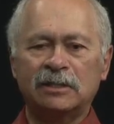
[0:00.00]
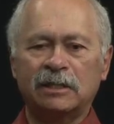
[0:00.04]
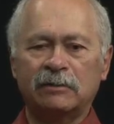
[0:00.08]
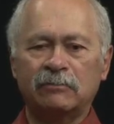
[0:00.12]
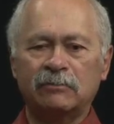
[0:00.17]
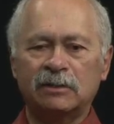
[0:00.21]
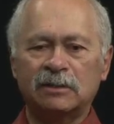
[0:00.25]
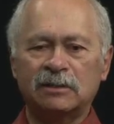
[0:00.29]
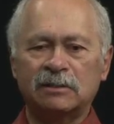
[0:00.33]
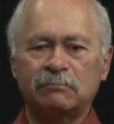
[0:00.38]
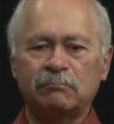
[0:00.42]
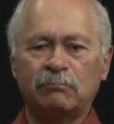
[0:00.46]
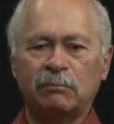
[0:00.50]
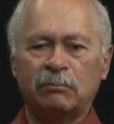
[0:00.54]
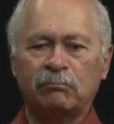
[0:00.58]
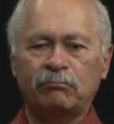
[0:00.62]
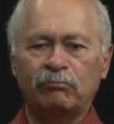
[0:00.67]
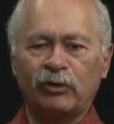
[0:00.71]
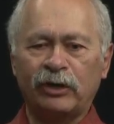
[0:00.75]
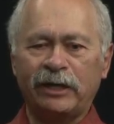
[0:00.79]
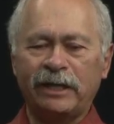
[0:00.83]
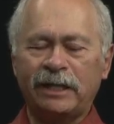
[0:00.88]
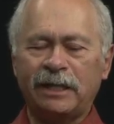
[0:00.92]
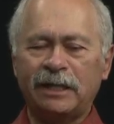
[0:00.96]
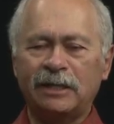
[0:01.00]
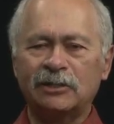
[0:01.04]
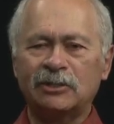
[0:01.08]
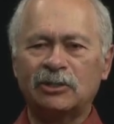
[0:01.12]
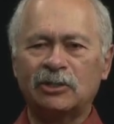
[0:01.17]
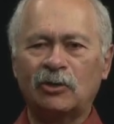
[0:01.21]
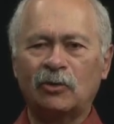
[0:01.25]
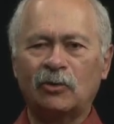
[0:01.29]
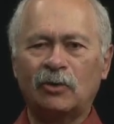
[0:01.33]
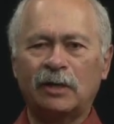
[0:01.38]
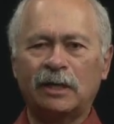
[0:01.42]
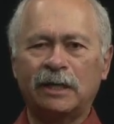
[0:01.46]
It was breaking
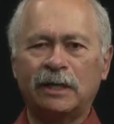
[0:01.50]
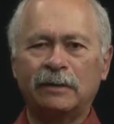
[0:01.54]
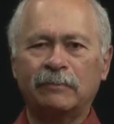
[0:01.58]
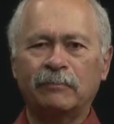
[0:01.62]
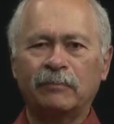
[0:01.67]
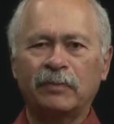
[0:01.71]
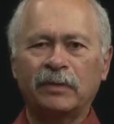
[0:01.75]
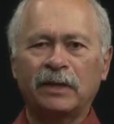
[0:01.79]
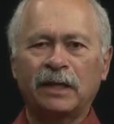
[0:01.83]
story,